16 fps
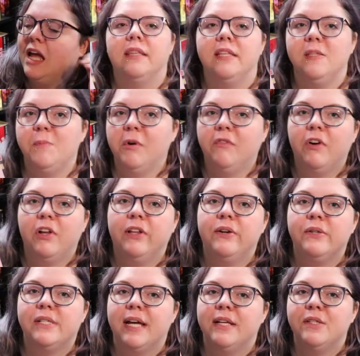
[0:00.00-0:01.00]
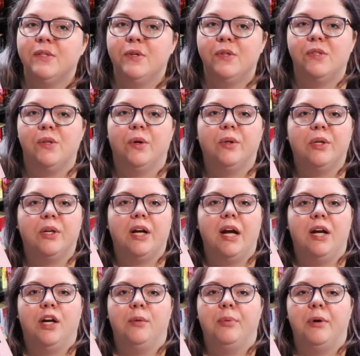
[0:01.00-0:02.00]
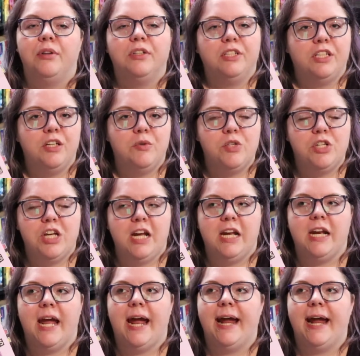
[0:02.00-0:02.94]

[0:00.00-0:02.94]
This book follows Esther Solar and her brother Eugene